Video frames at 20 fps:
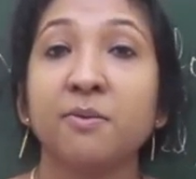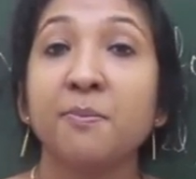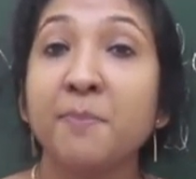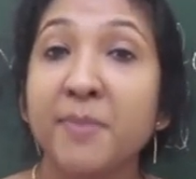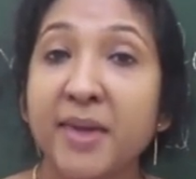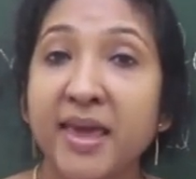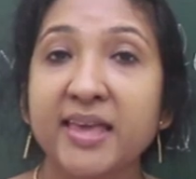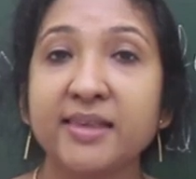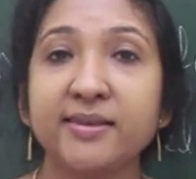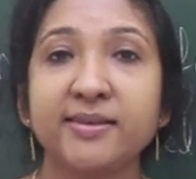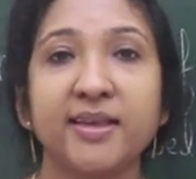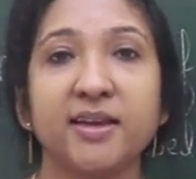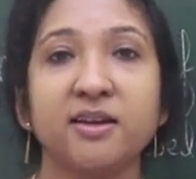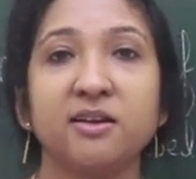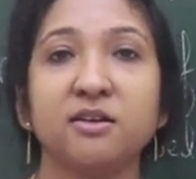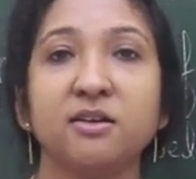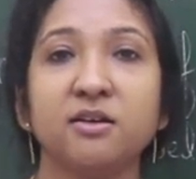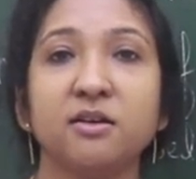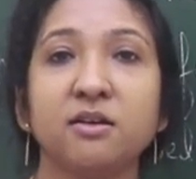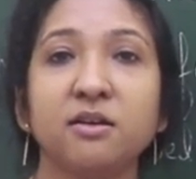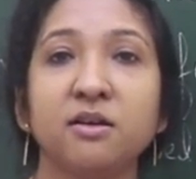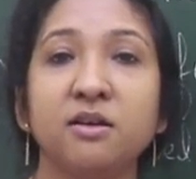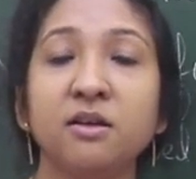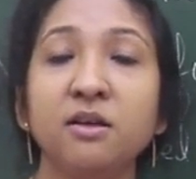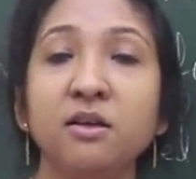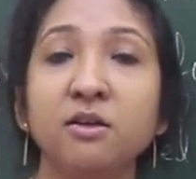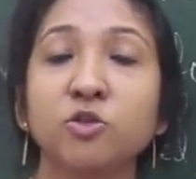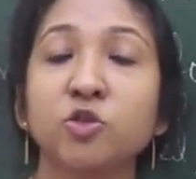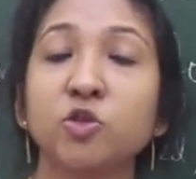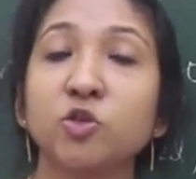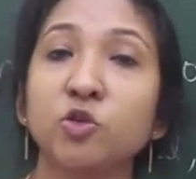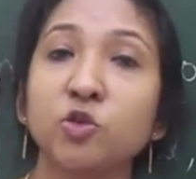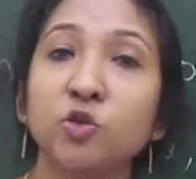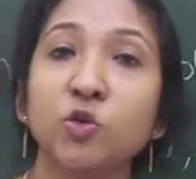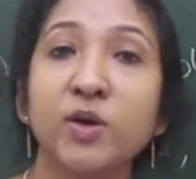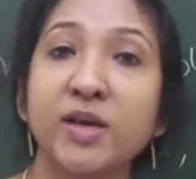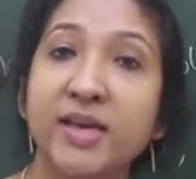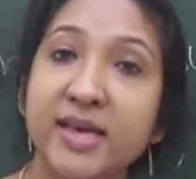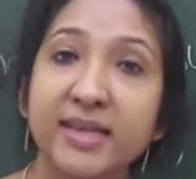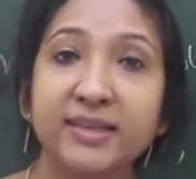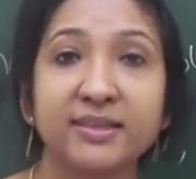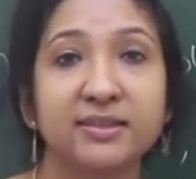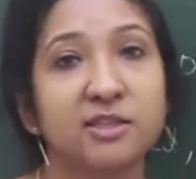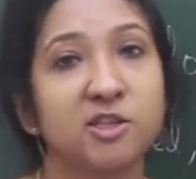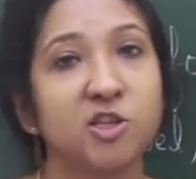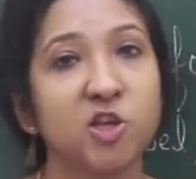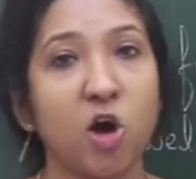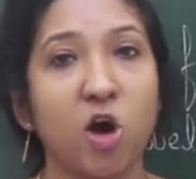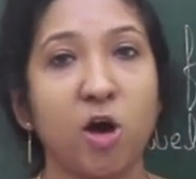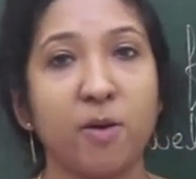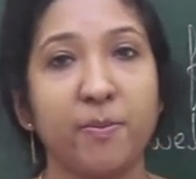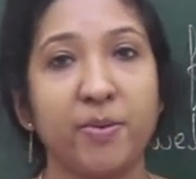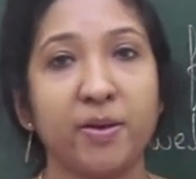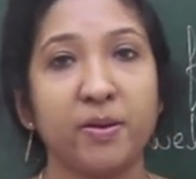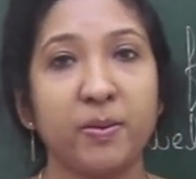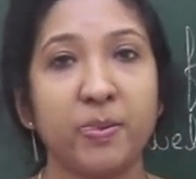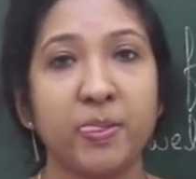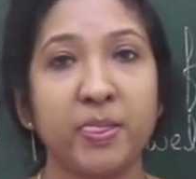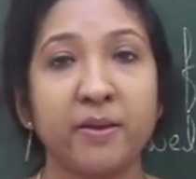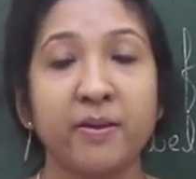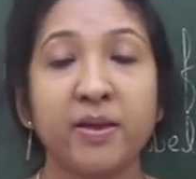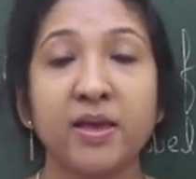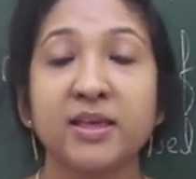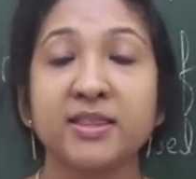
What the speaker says: mason to do his job.